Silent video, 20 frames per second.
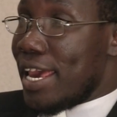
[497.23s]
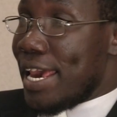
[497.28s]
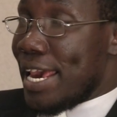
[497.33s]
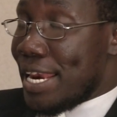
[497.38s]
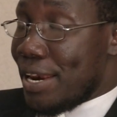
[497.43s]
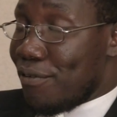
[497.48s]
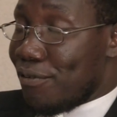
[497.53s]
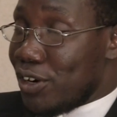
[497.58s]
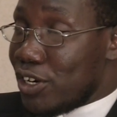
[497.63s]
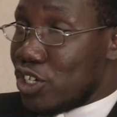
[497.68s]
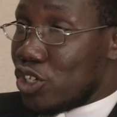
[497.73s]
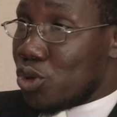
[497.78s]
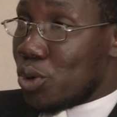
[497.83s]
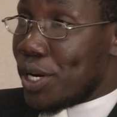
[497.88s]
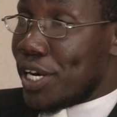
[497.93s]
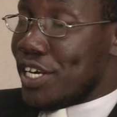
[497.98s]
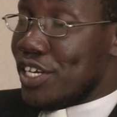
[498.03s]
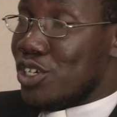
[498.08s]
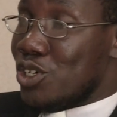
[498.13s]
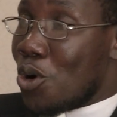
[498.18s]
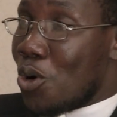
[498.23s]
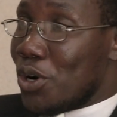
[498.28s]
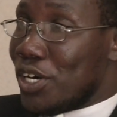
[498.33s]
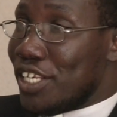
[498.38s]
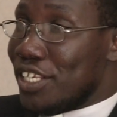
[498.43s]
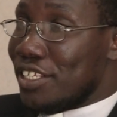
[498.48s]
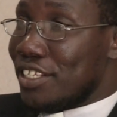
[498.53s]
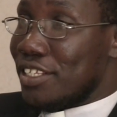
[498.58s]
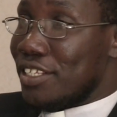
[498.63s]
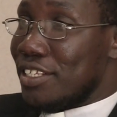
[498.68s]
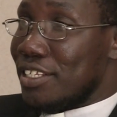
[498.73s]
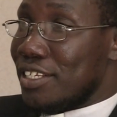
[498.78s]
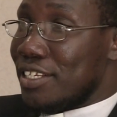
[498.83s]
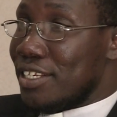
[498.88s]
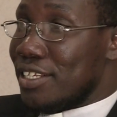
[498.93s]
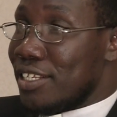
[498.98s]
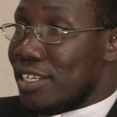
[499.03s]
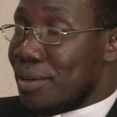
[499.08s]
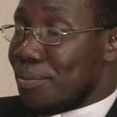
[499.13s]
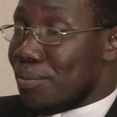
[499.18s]
and eventually joined
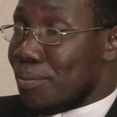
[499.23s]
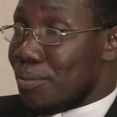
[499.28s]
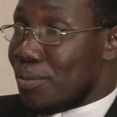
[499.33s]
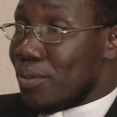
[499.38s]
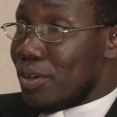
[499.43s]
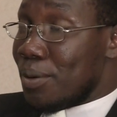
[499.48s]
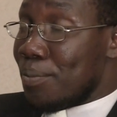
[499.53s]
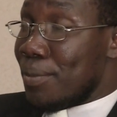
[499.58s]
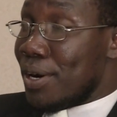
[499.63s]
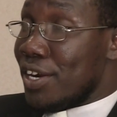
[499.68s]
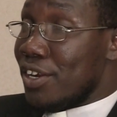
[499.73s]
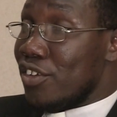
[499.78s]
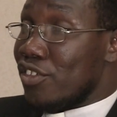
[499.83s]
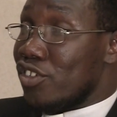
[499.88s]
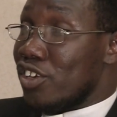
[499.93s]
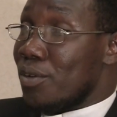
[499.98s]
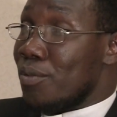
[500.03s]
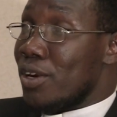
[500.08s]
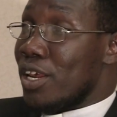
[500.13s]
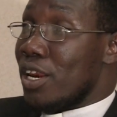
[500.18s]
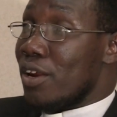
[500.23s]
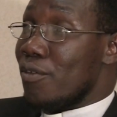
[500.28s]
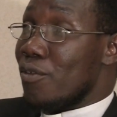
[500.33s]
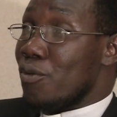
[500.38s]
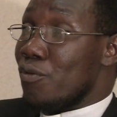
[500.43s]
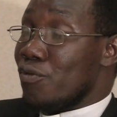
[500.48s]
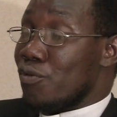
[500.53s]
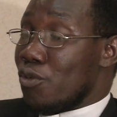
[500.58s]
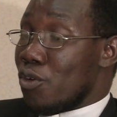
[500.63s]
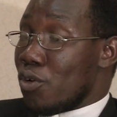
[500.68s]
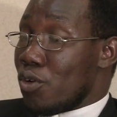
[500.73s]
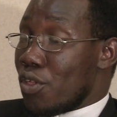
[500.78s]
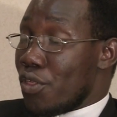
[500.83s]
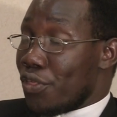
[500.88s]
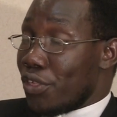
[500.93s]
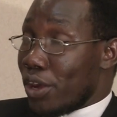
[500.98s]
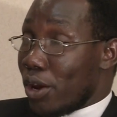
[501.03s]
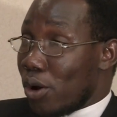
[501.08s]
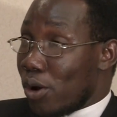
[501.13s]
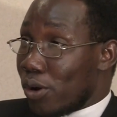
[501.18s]
the, the major seminary for
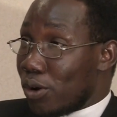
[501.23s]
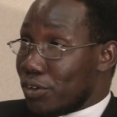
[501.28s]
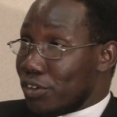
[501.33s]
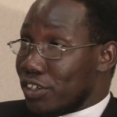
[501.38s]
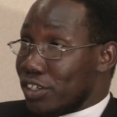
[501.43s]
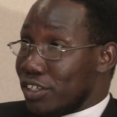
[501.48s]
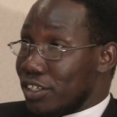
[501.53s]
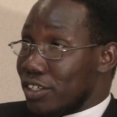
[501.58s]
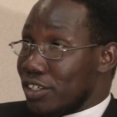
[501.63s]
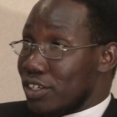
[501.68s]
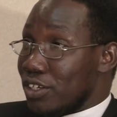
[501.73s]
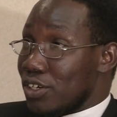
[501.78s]
theology,